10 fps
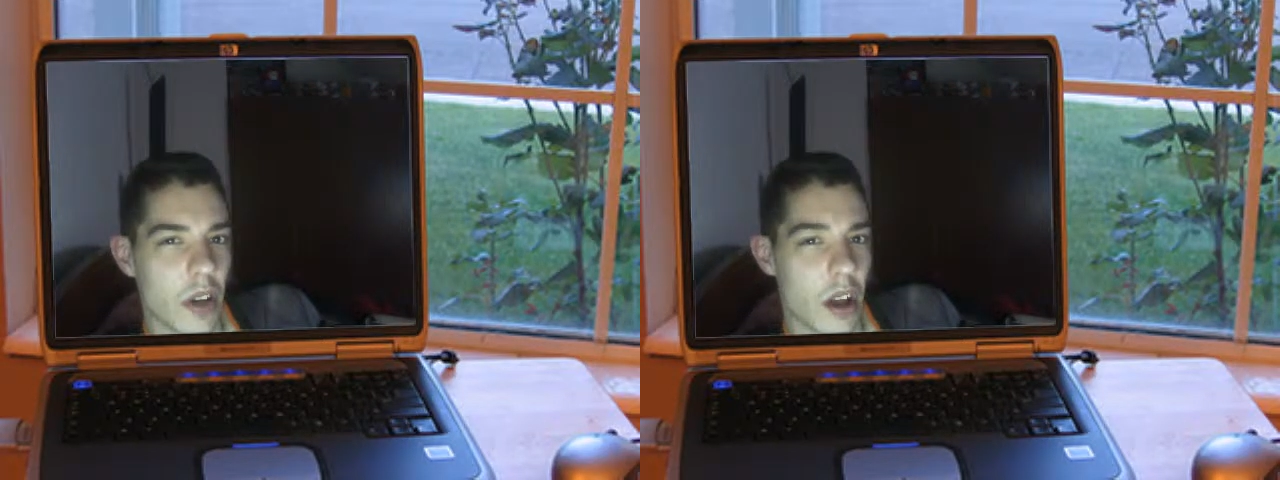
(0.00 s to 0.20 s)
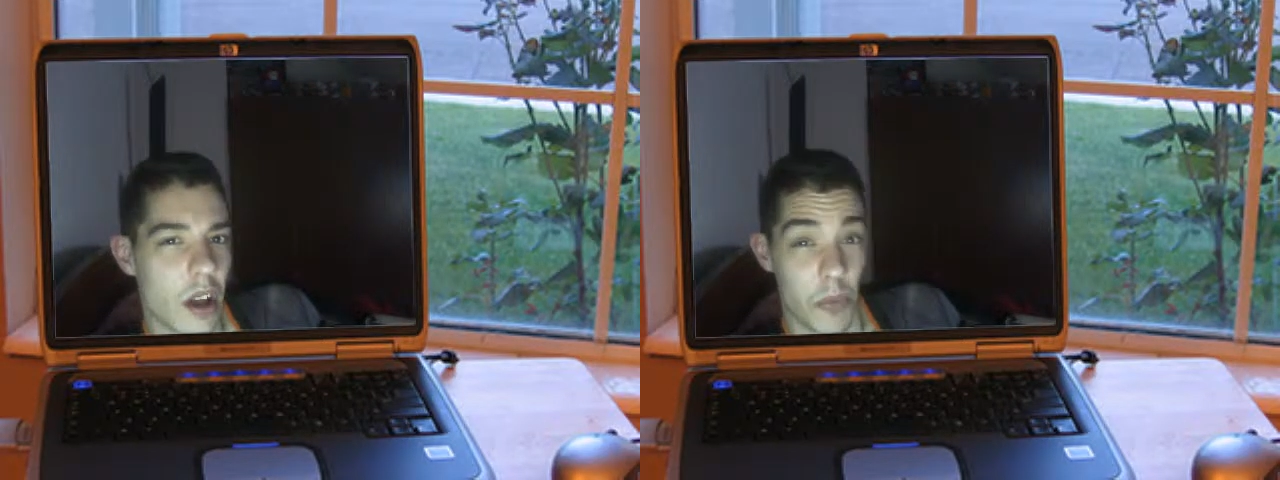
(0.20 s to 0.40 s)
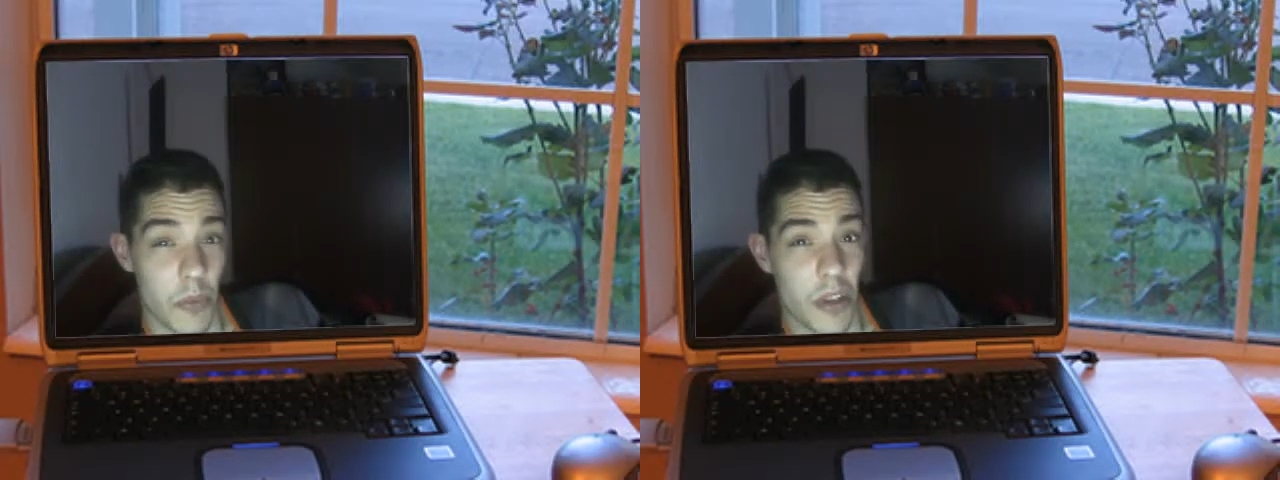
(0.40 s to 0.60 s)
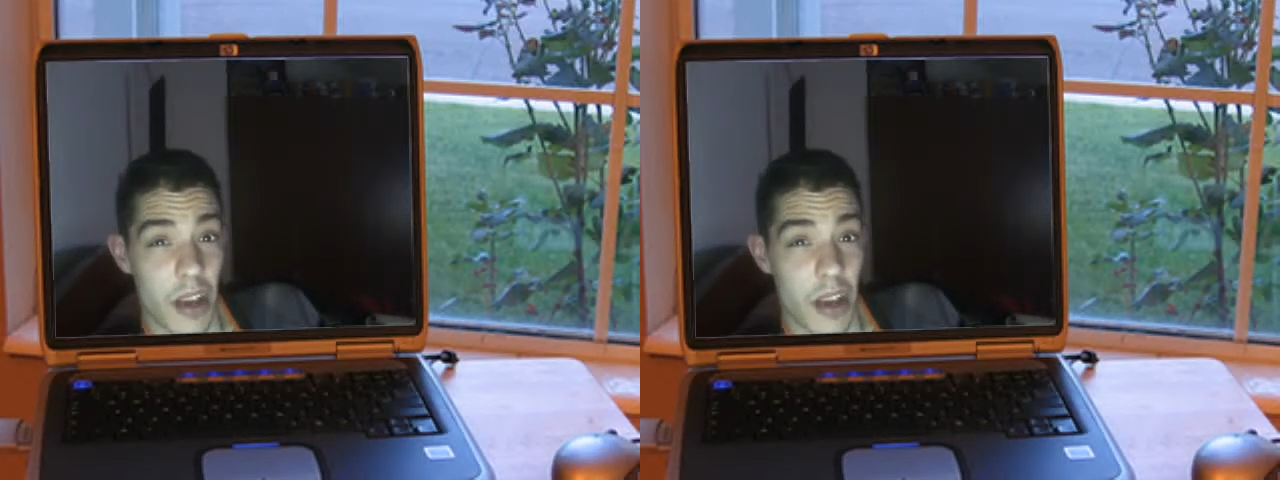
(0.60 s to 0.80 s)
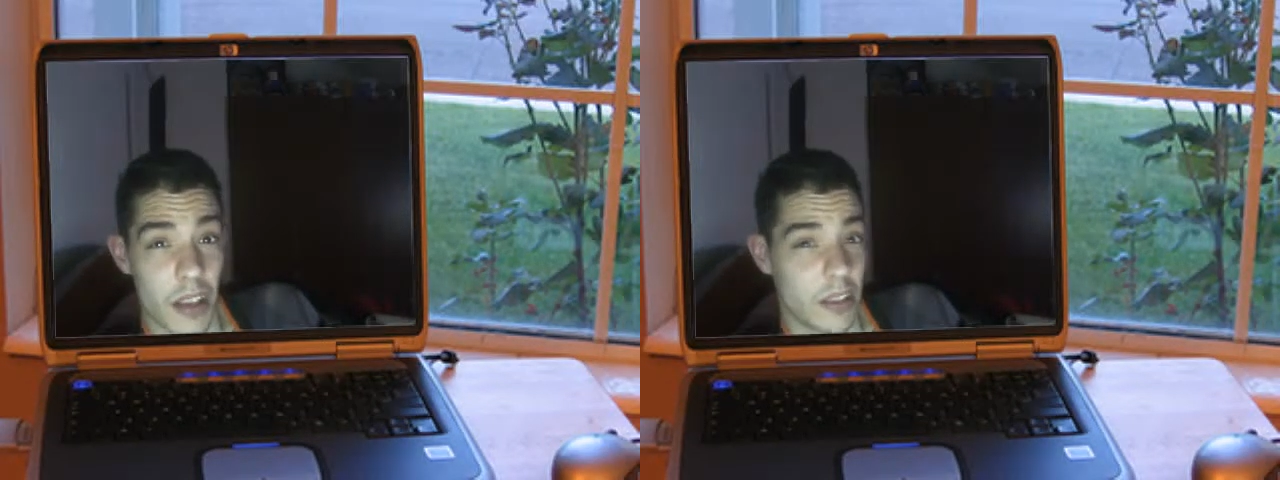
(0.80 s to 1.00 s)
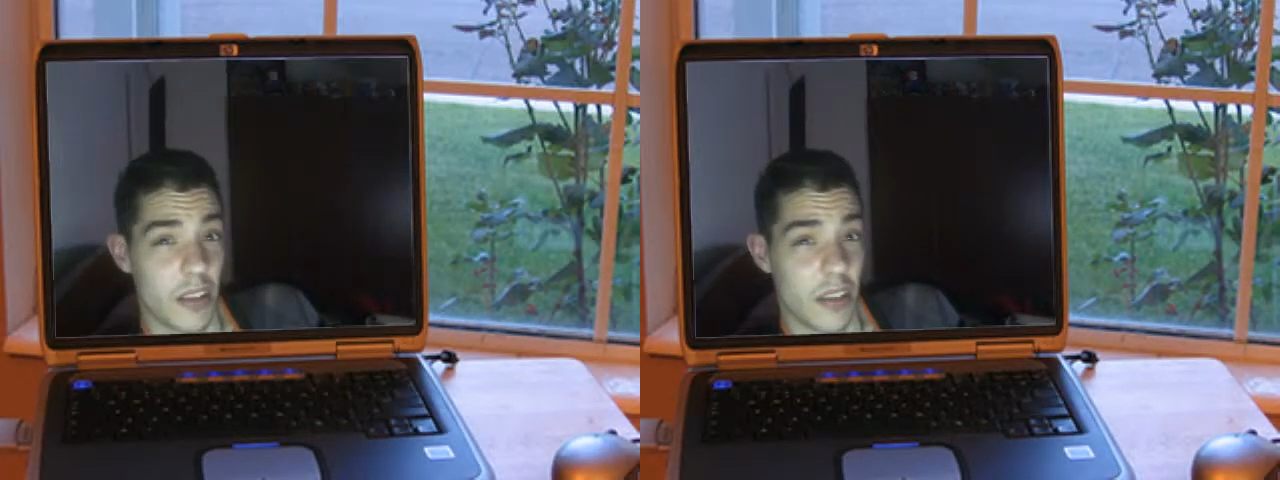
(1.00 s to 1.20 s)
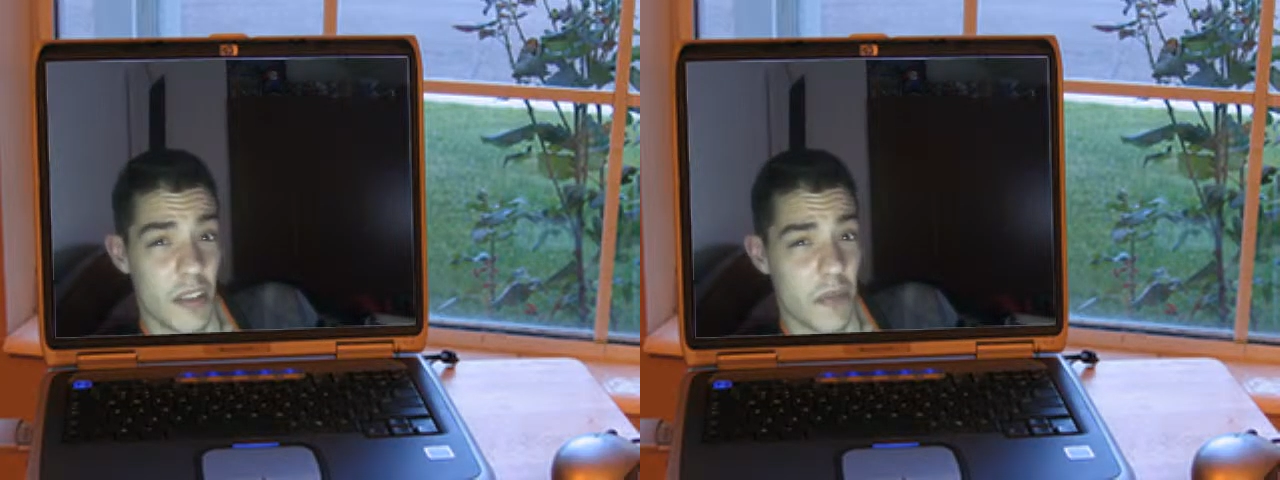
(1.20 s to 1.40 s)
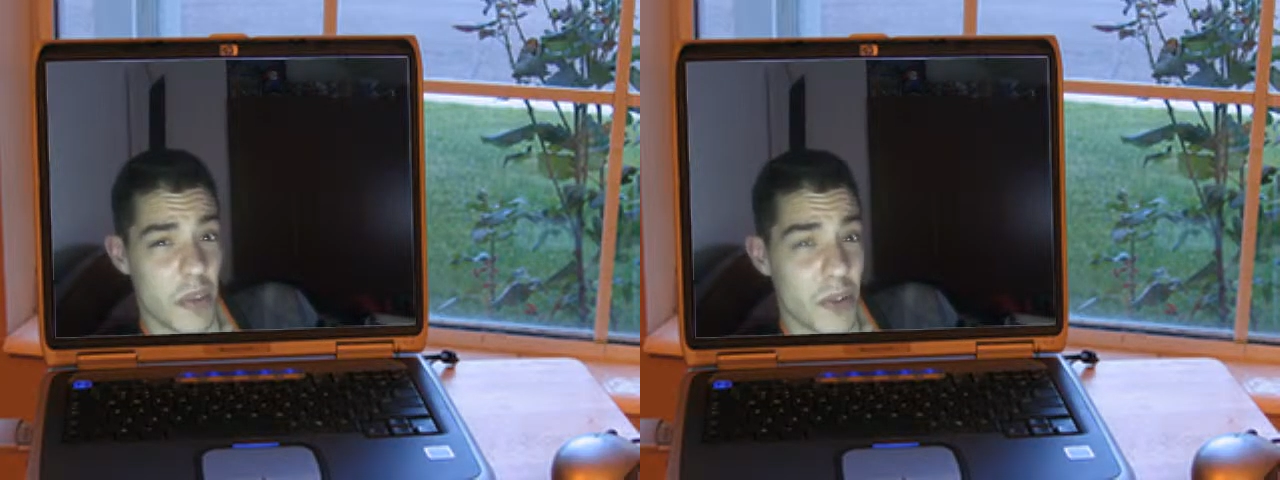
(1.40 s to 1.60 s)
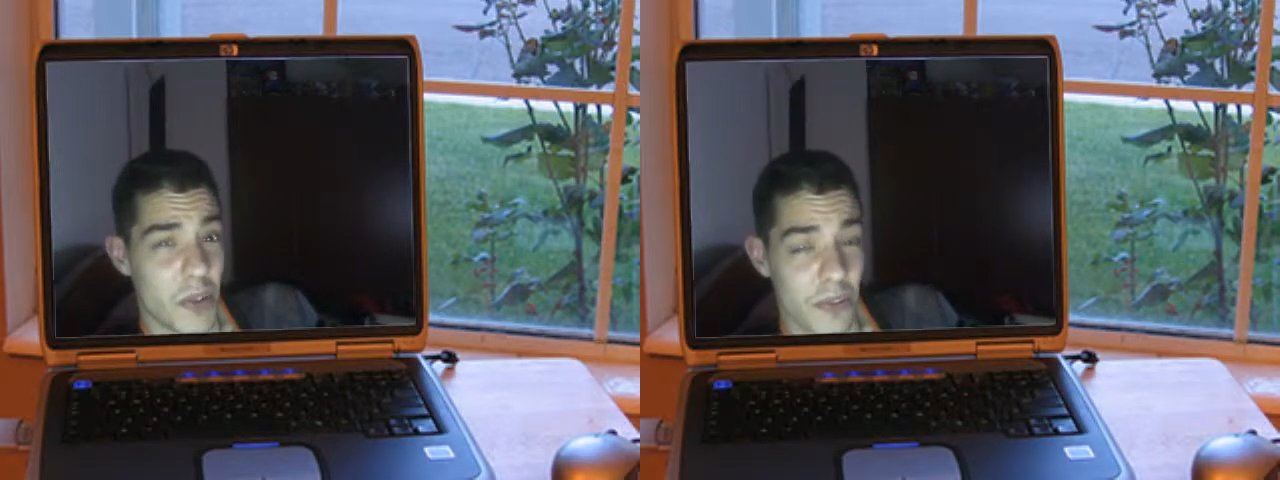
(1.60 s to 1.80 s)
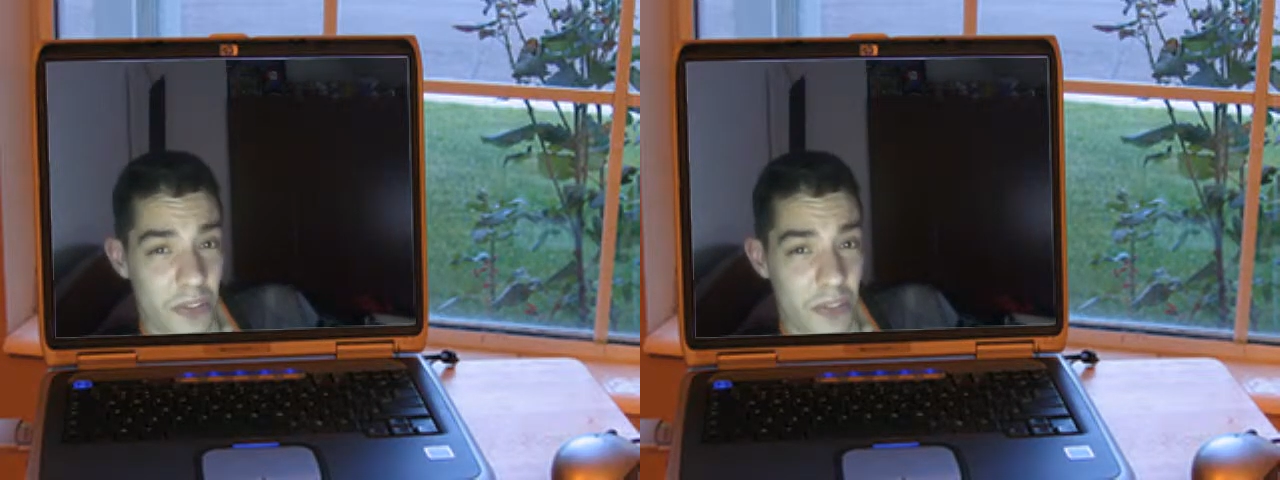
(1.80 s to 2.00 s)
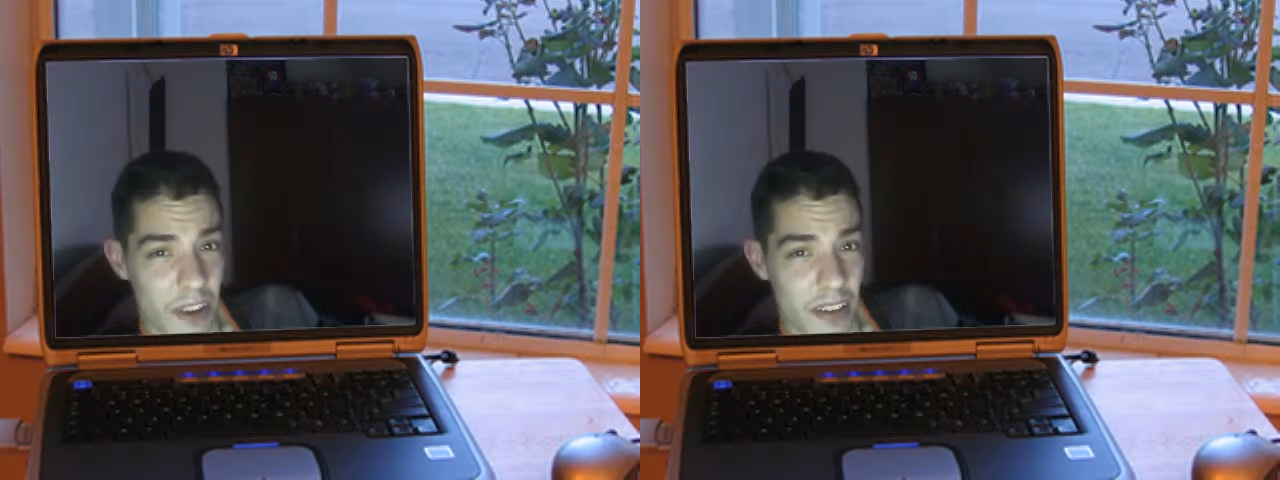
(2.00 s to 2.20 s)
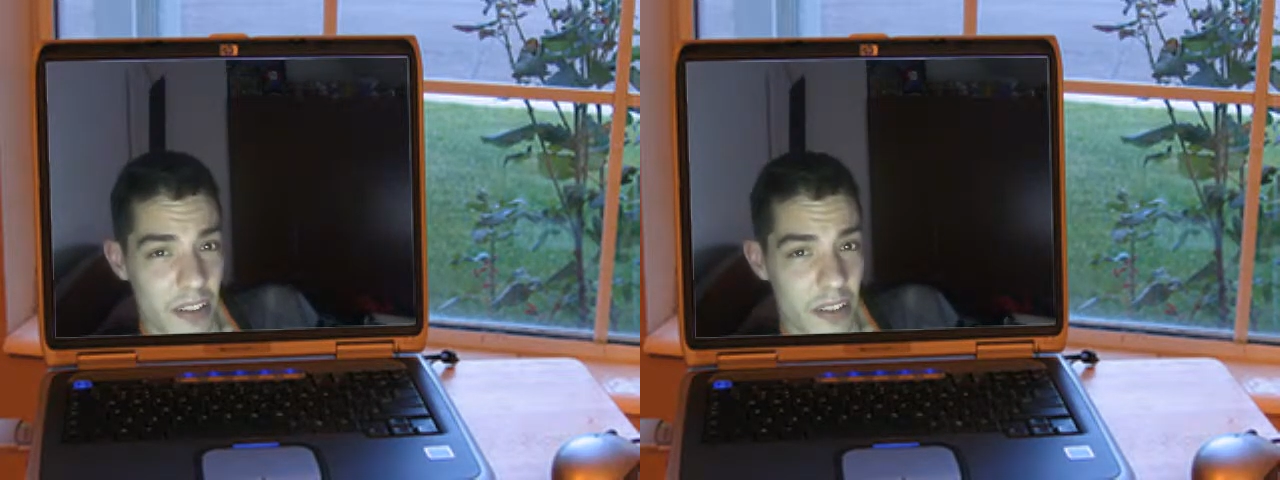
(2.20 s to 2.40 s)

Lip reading: I'm not asking to even be your friend.